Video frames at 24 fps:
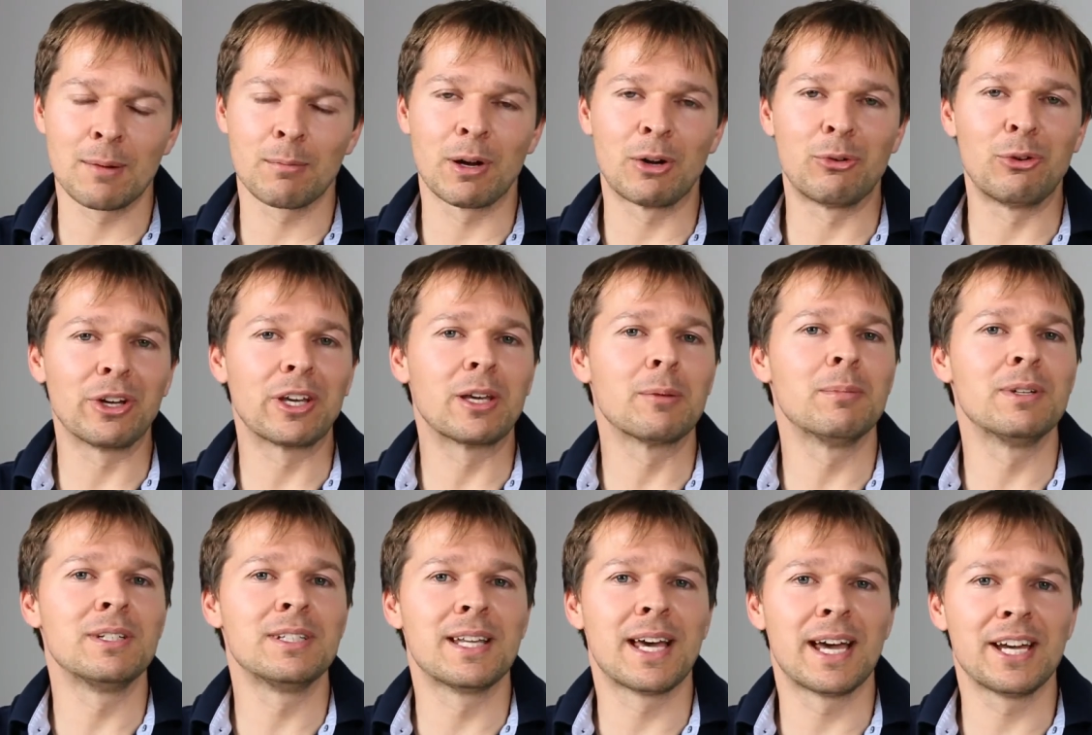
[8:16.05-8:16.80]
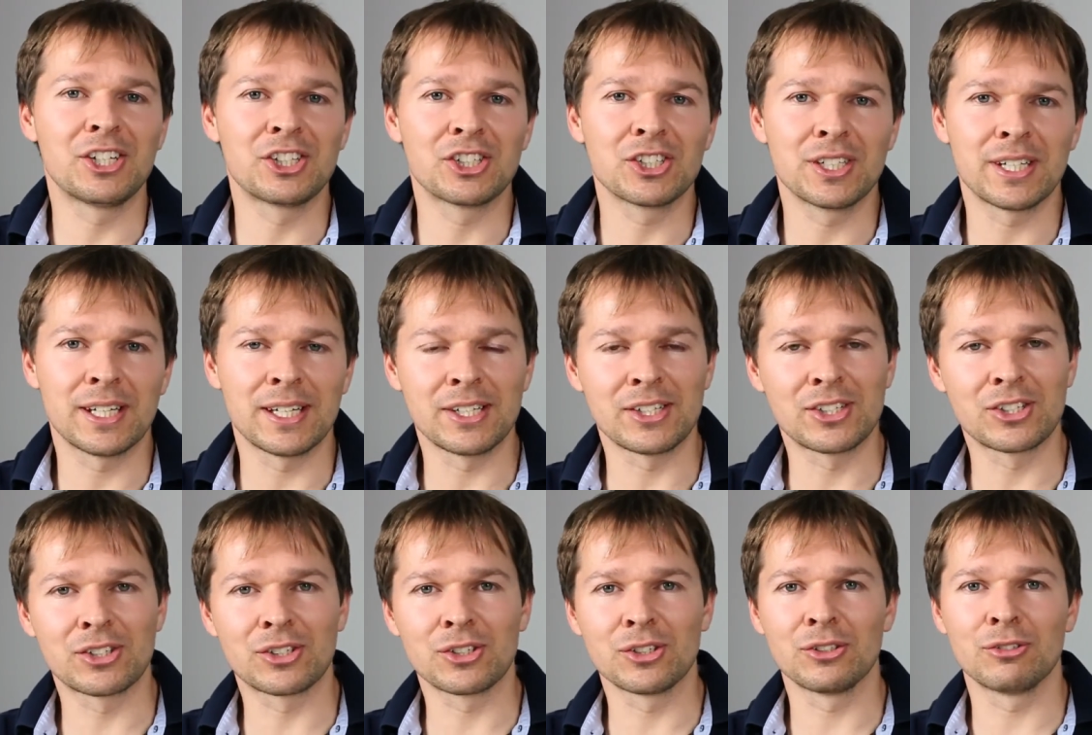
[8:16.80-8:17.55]
My recommendation
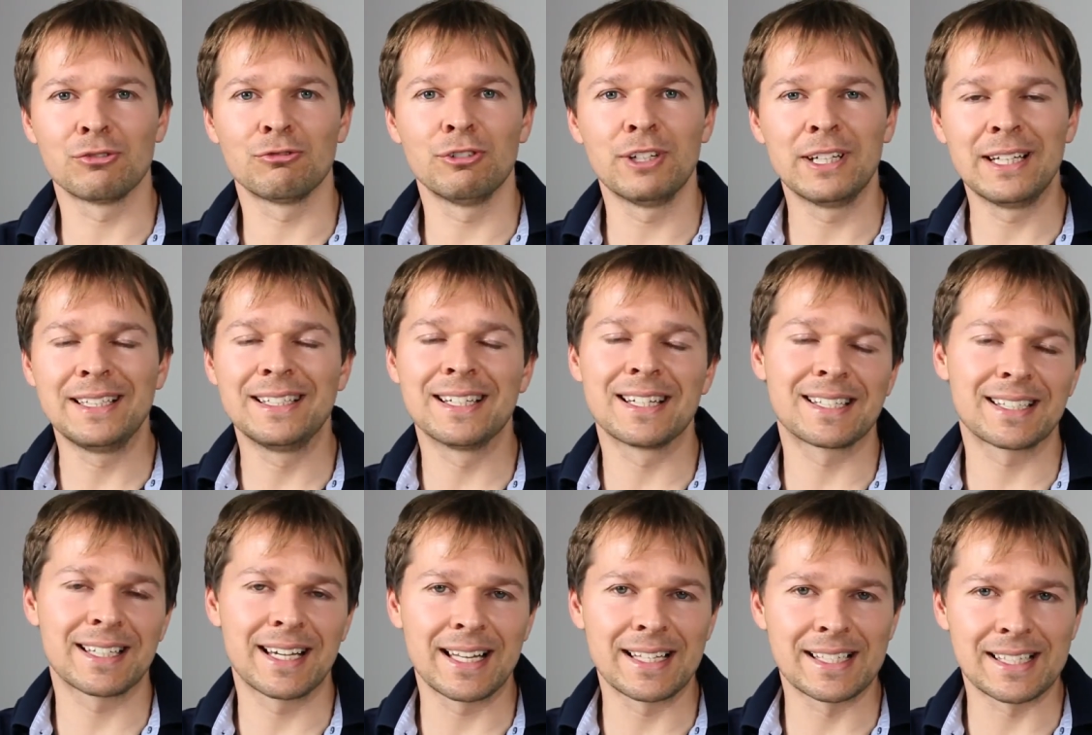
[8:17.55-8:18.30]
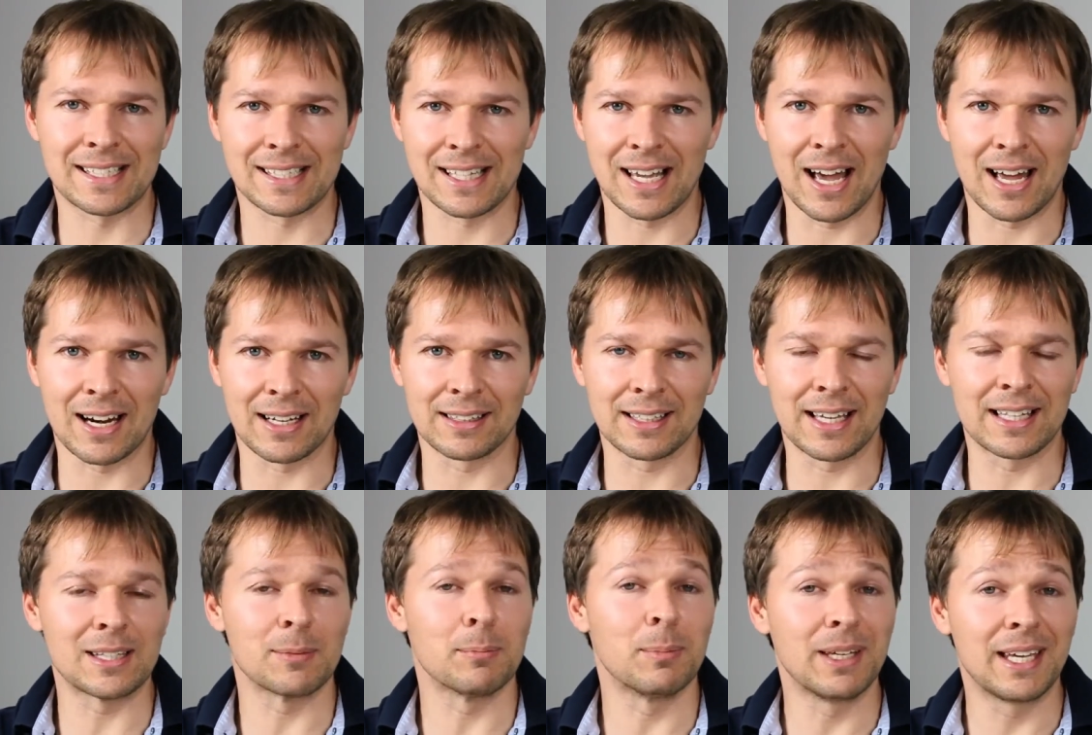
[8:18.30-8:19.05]
is to really just get started.
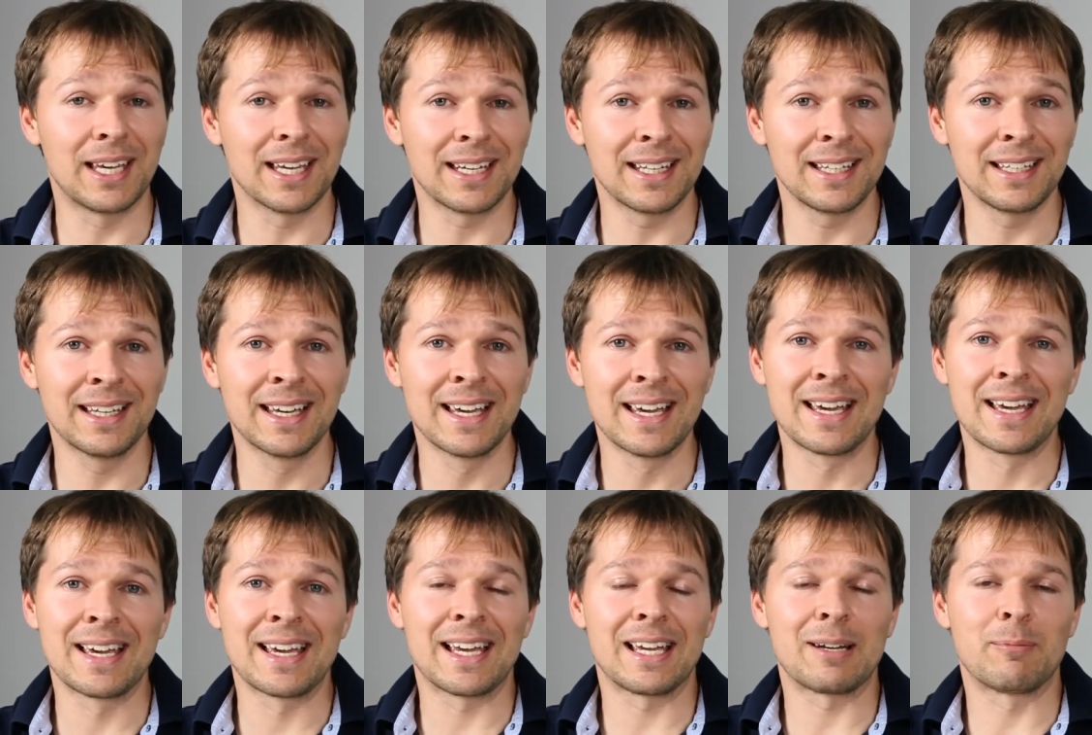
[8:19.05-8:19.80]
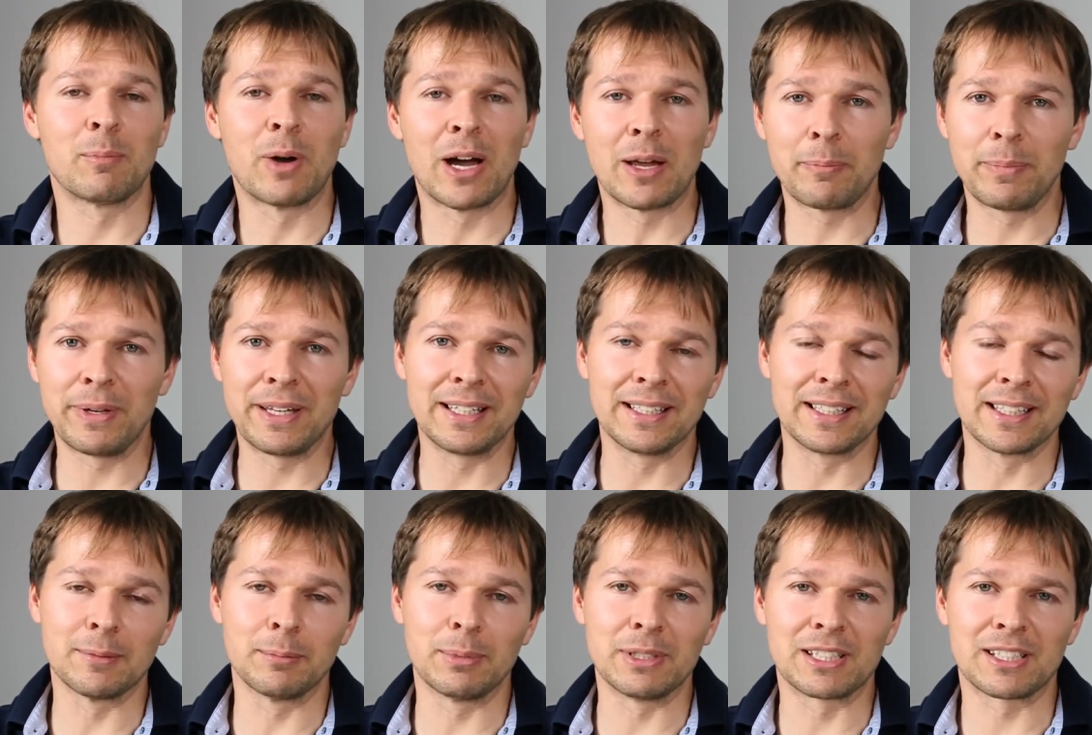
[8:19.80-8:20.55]
At the beginning, it might be a
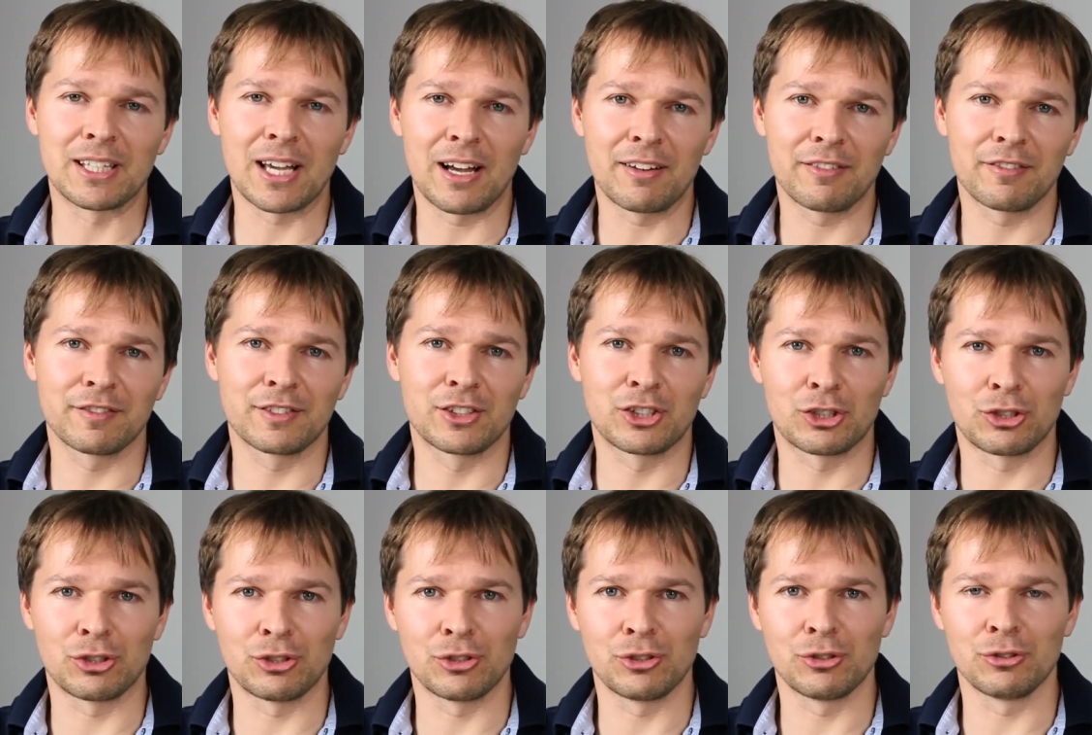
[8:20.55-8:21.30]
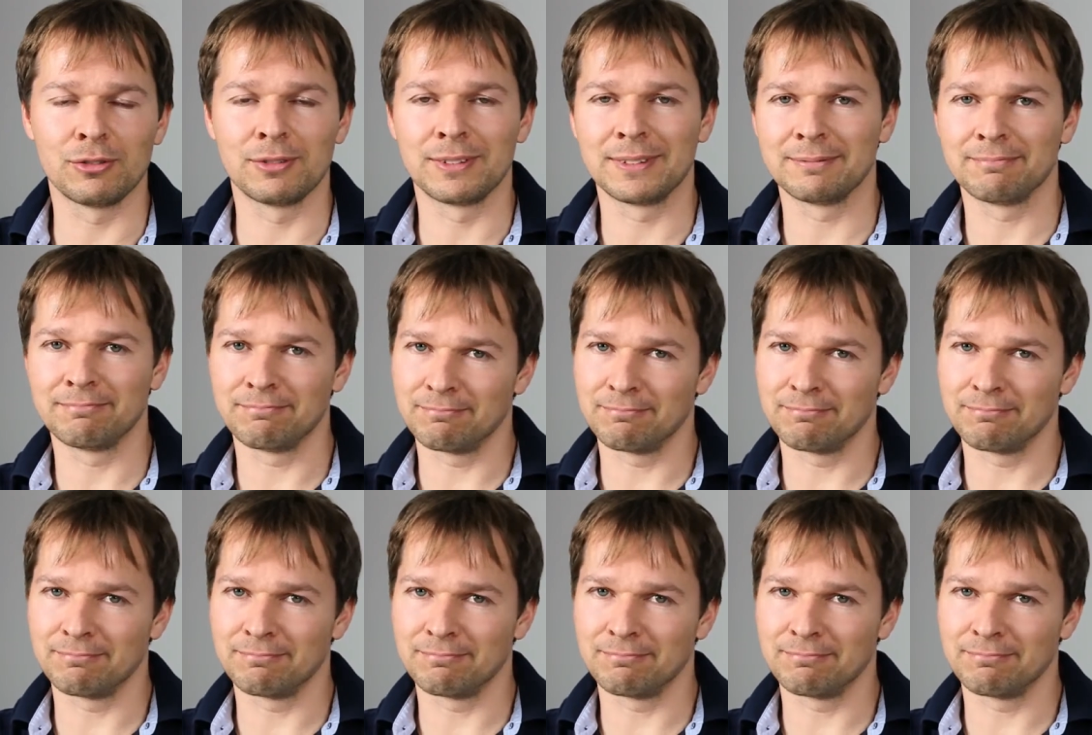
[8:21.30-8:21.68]
little bit tough to